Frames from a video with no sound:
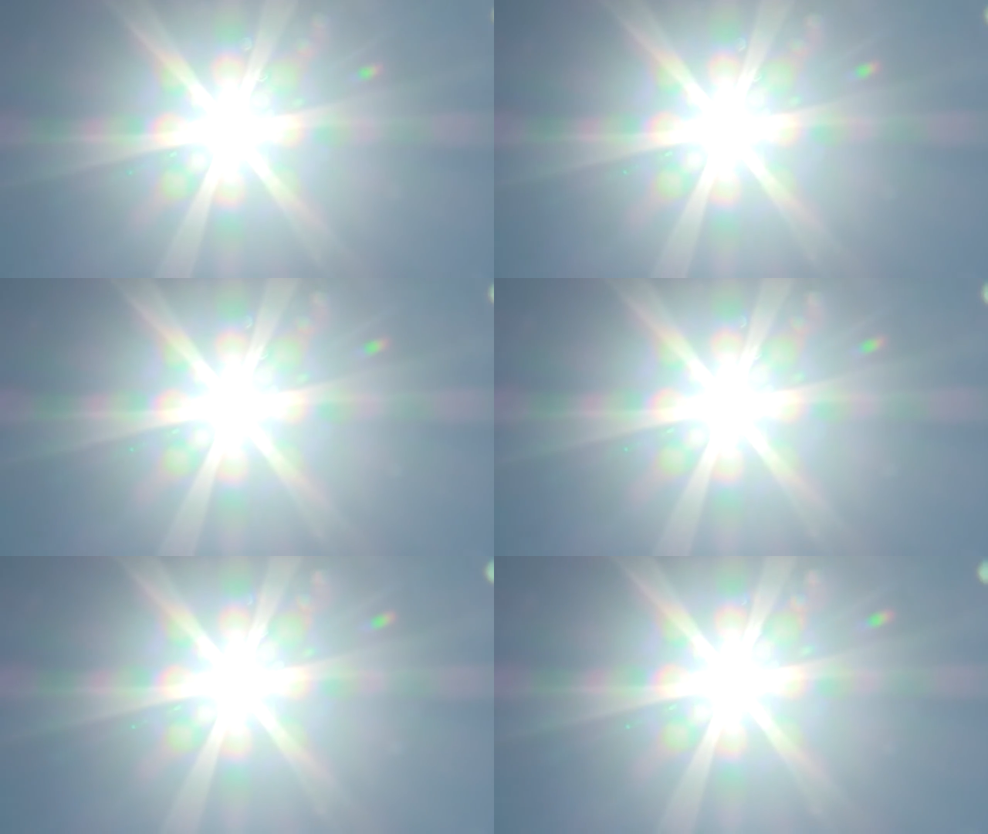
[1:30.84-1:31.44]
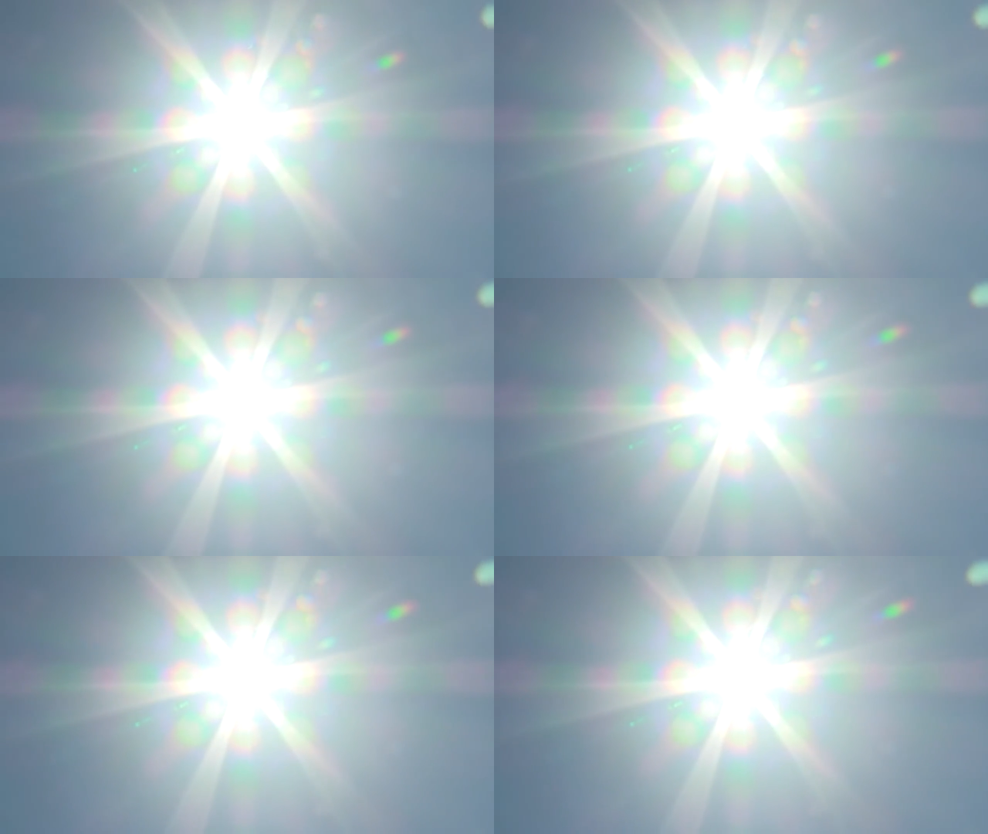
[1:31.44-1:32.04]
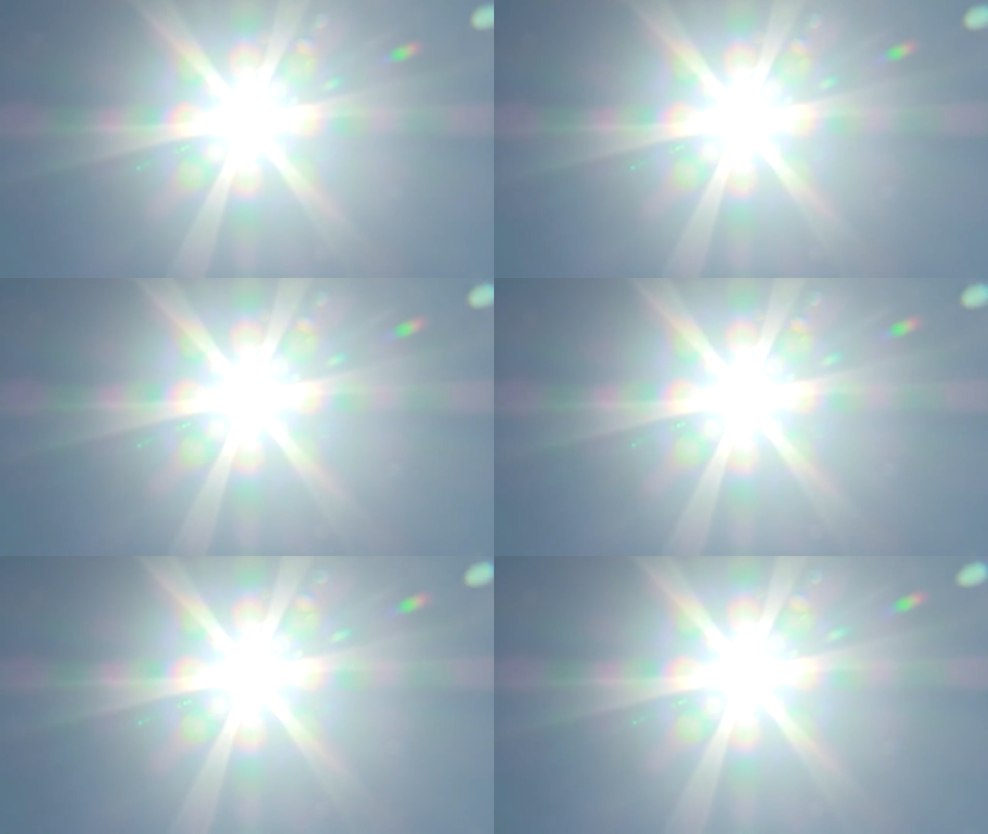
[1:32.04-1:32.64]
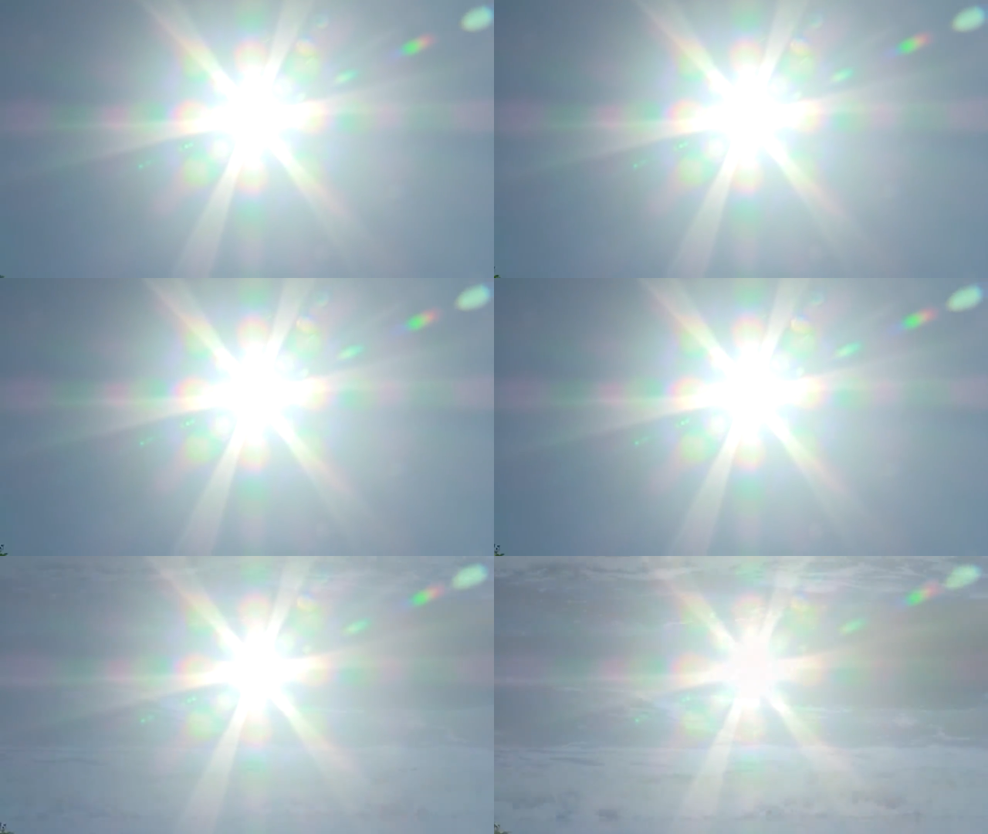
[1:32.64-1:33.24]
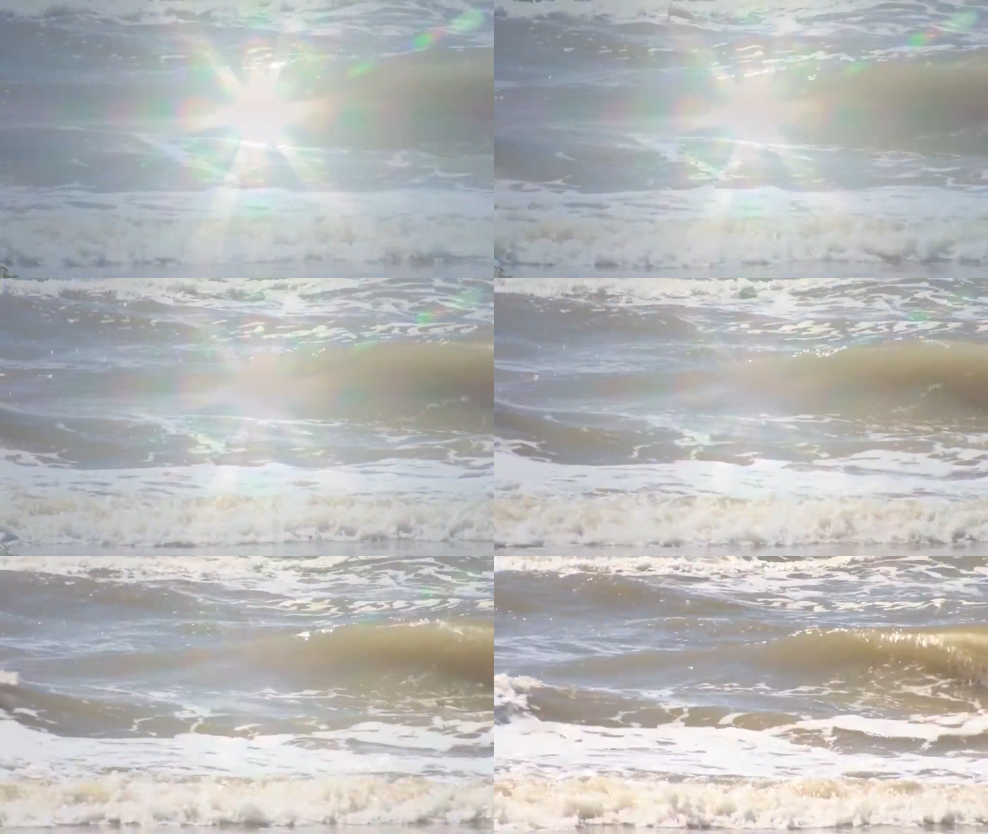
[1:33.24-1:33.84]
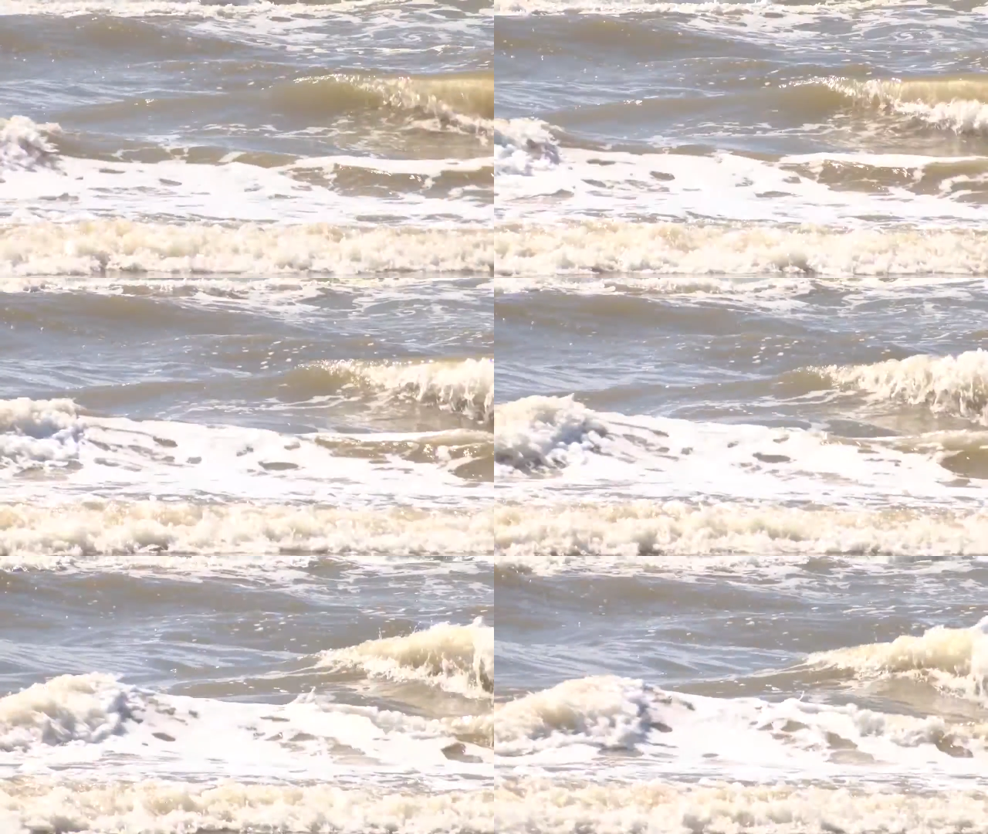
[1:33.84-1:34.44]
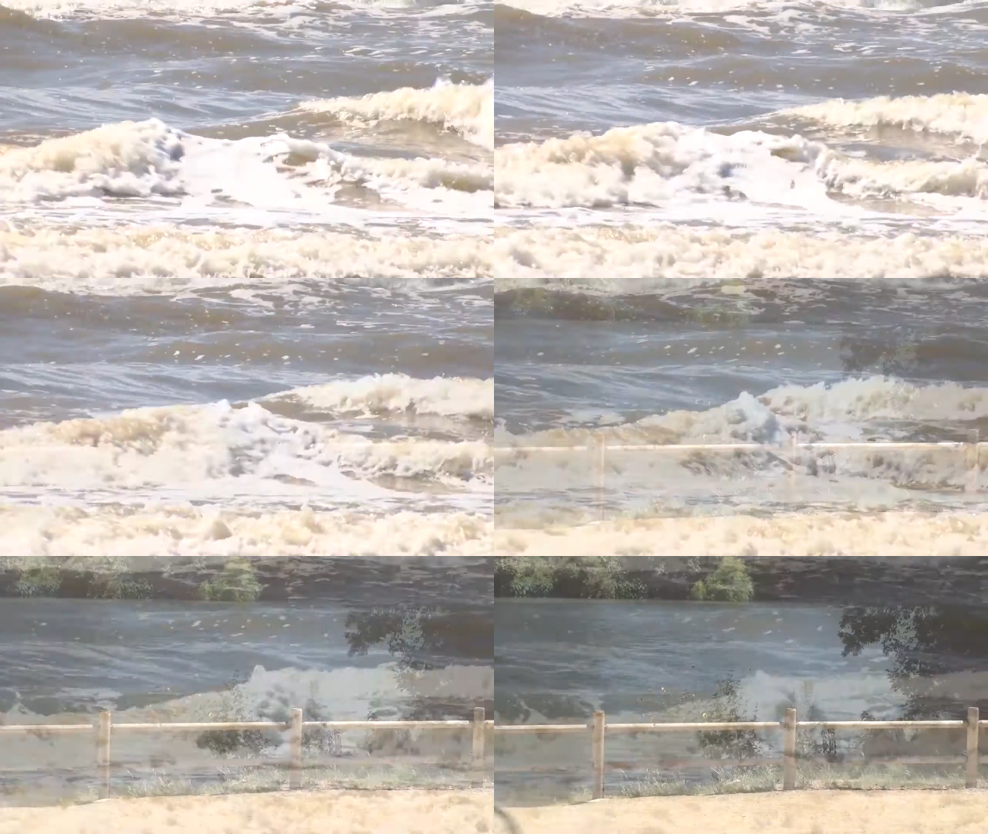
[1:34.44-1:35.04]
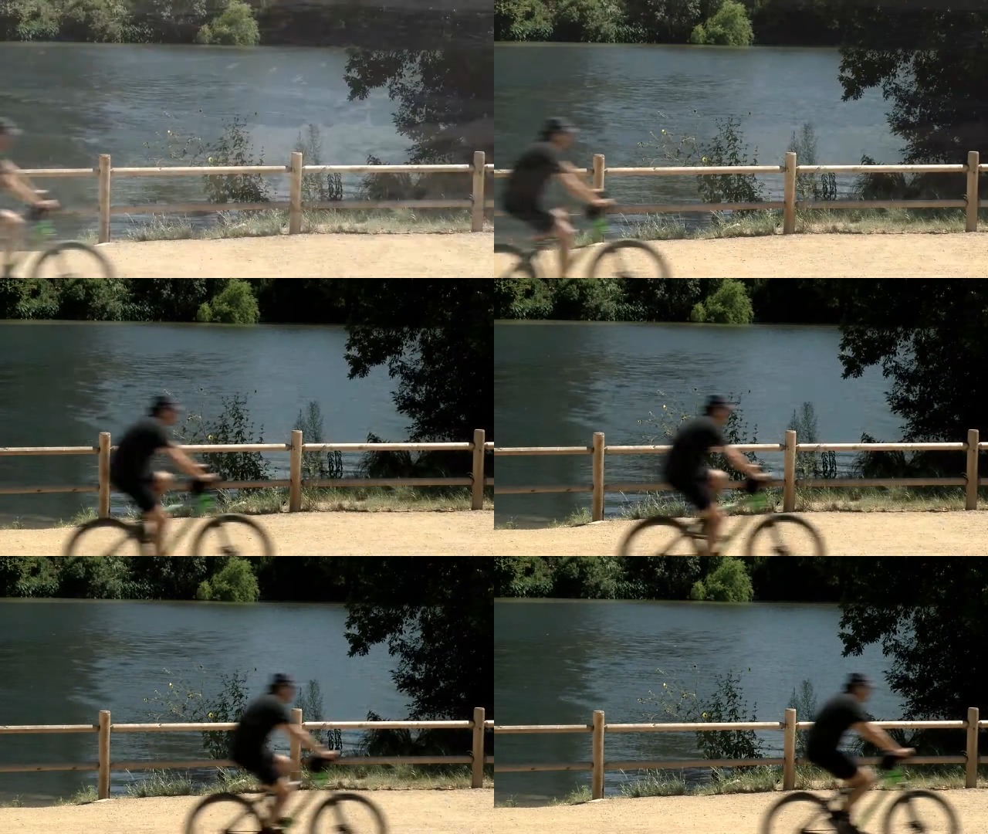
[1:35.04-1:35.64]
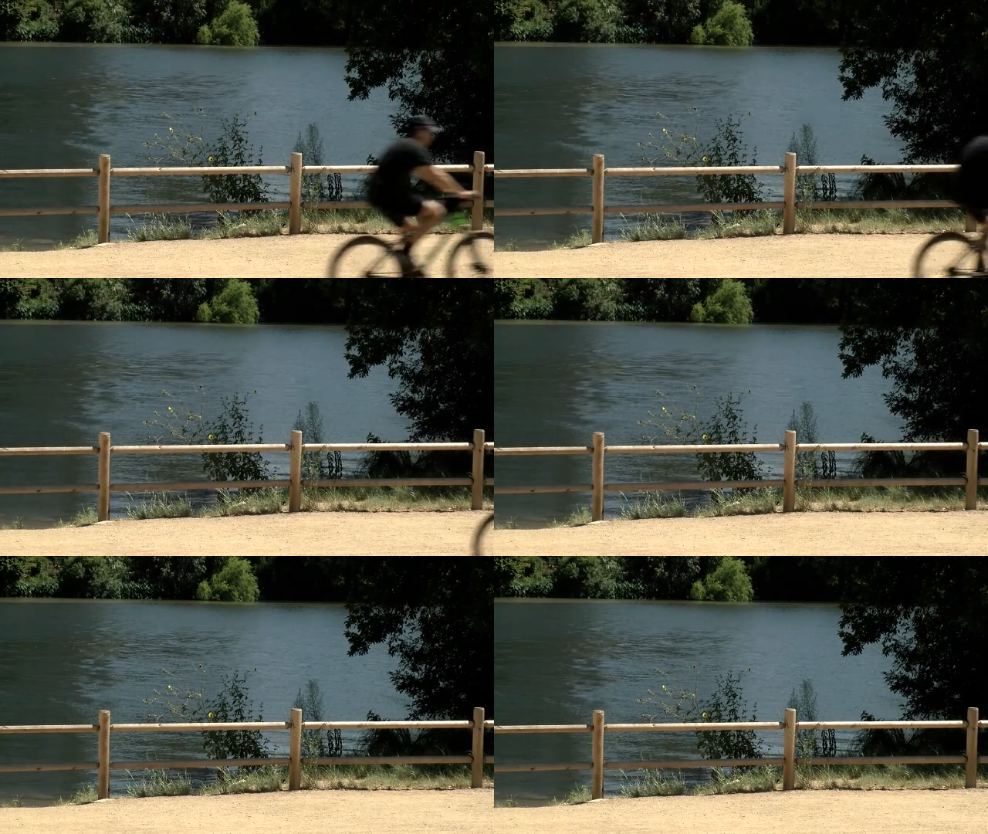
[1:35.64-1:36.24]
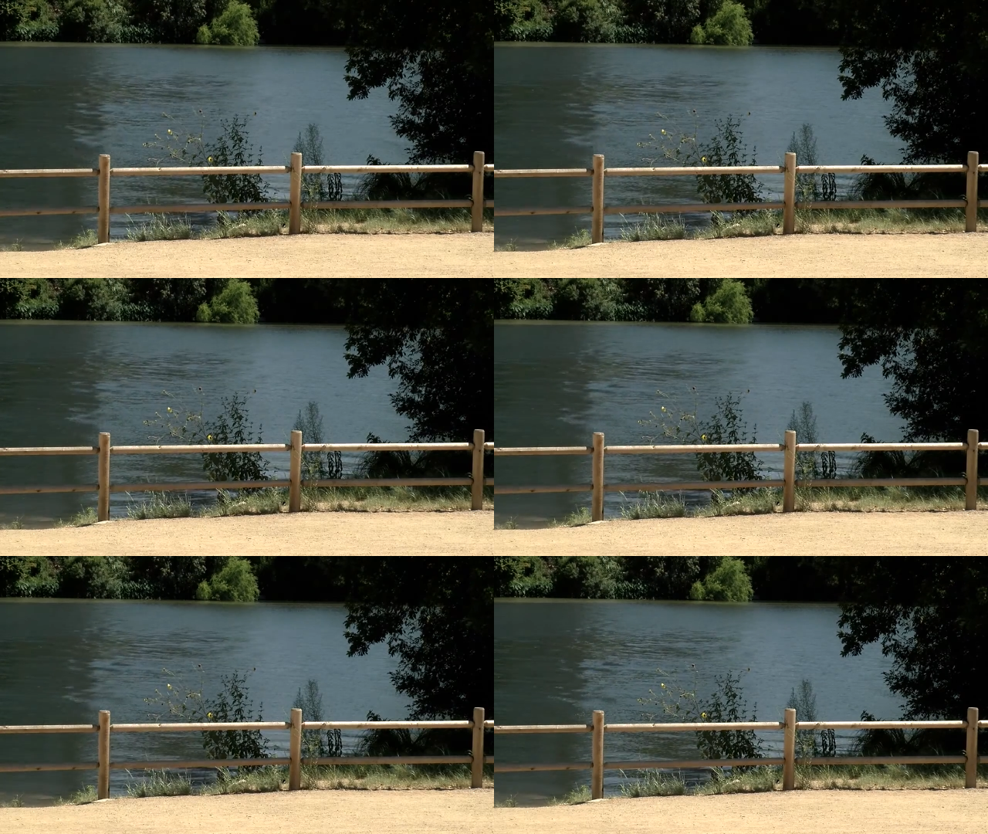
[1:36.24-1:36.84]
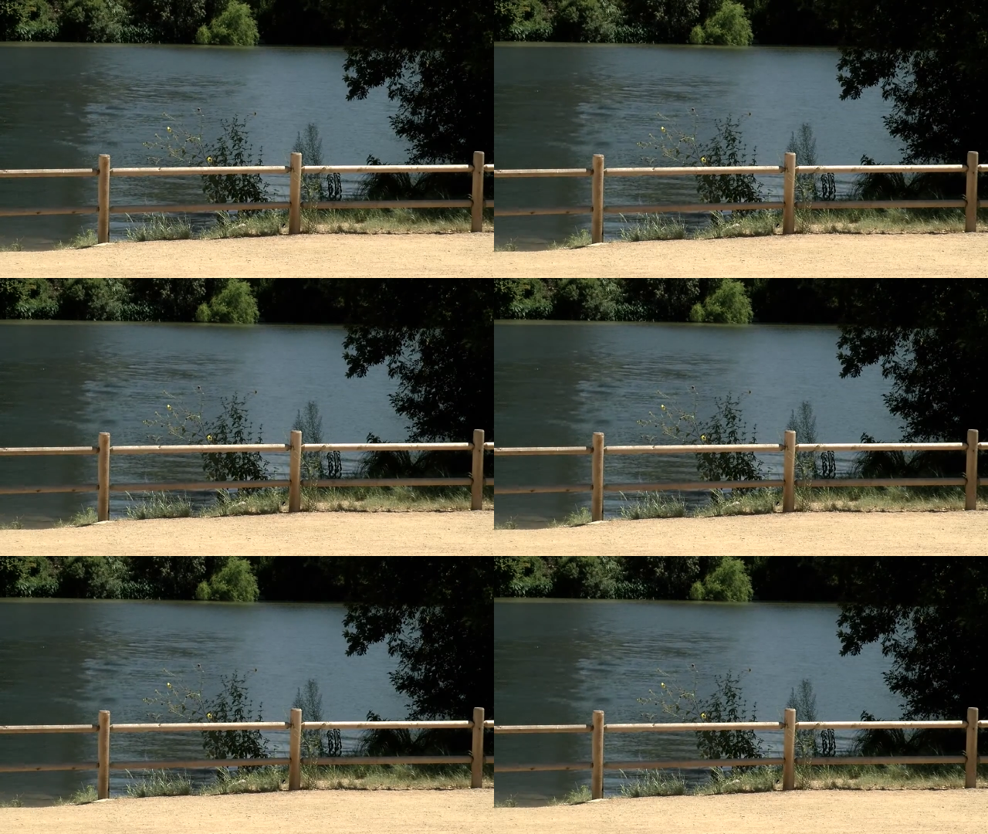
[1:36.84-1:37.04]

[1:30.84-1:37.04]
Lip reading: Nobody's mouth can be seen.